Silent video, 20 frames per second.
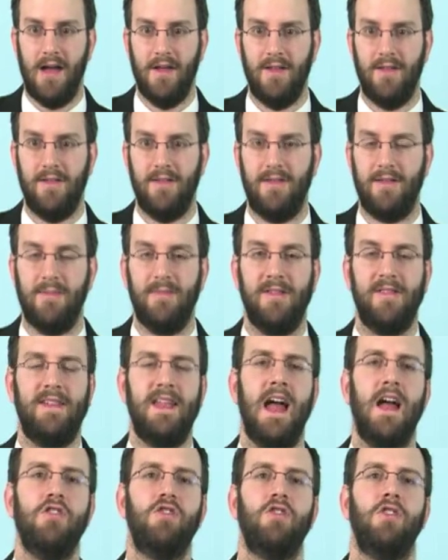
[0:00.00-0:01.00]

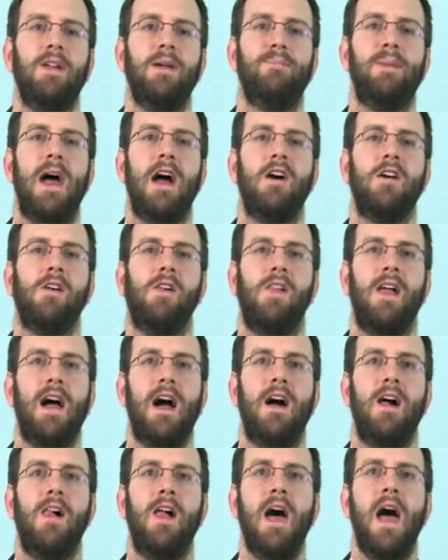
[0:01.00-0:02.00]
substantially
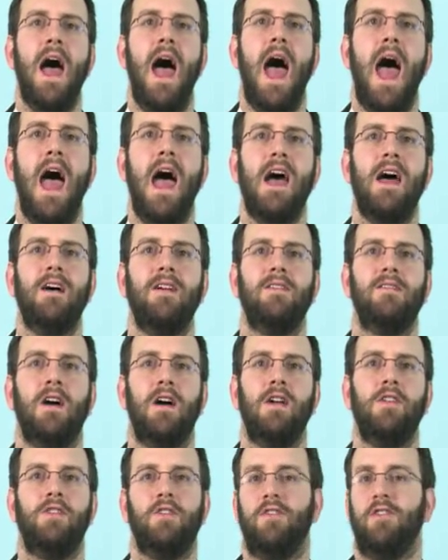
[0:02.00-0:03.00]
parallel as
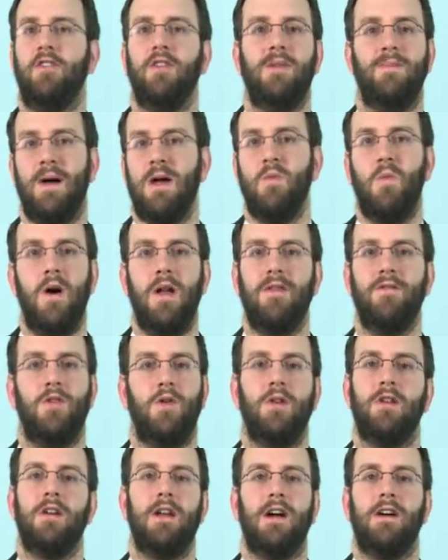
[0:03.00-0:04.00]
understood by one of
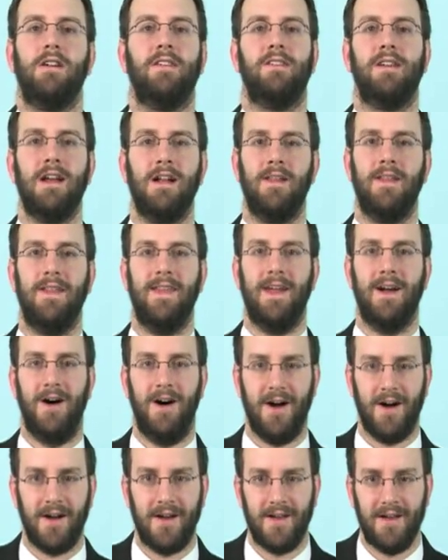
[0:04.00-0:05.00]
ordinary skill in the
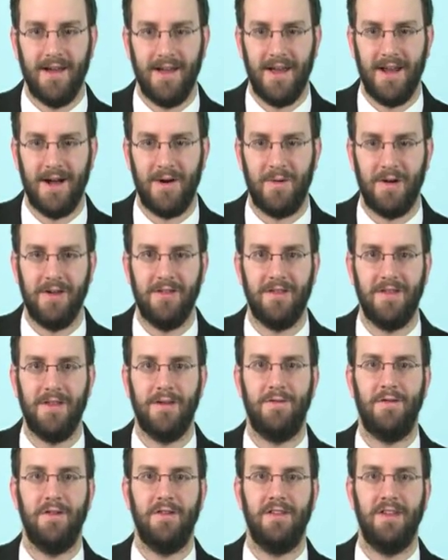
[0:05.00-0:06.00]
art. You know, we're using the
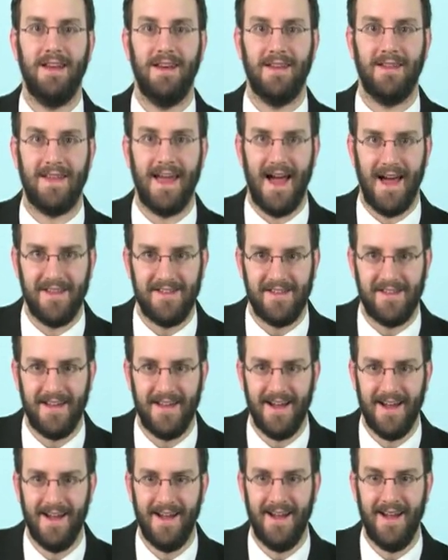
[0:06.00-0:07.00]
Focida test.
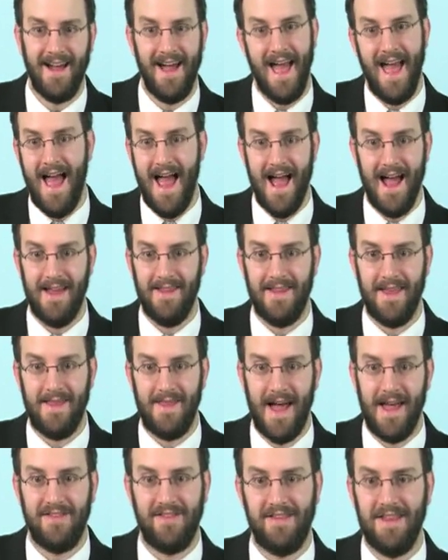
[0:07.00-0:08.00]
And
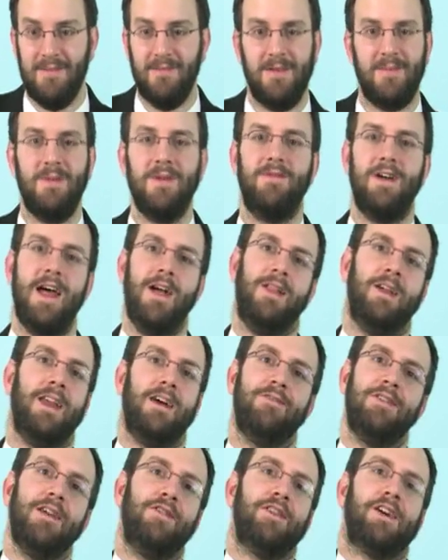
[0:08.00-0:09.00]
that seems to be valid.
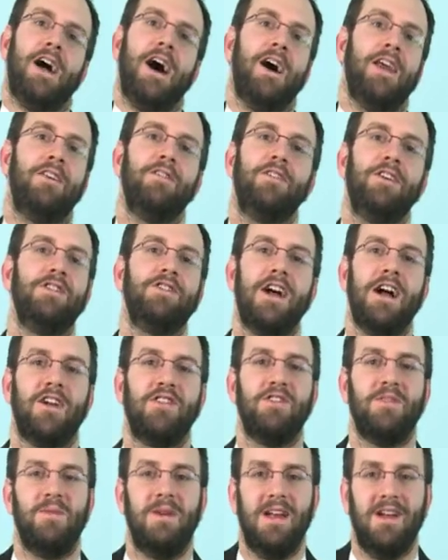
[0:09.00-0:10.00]
I've never gotten a
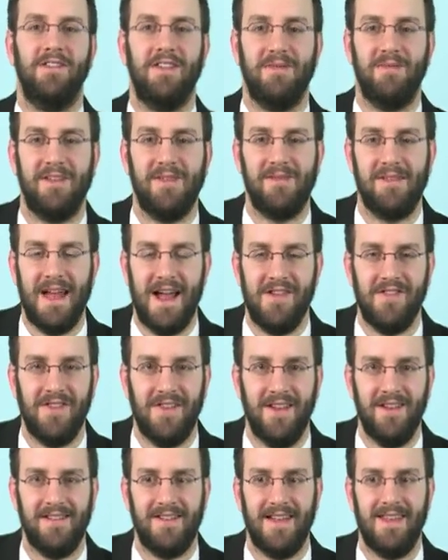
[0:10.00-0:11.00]
rejection when I've
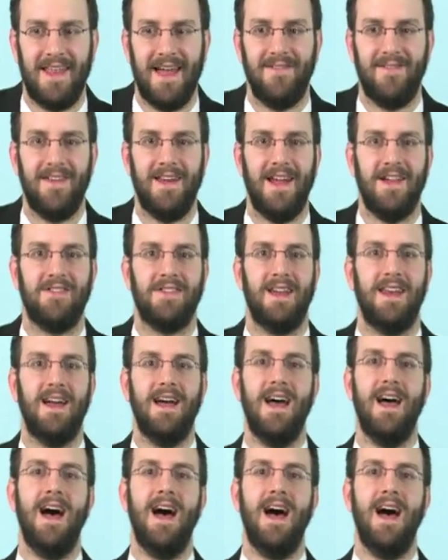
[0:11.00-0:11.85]
substantially used that definition.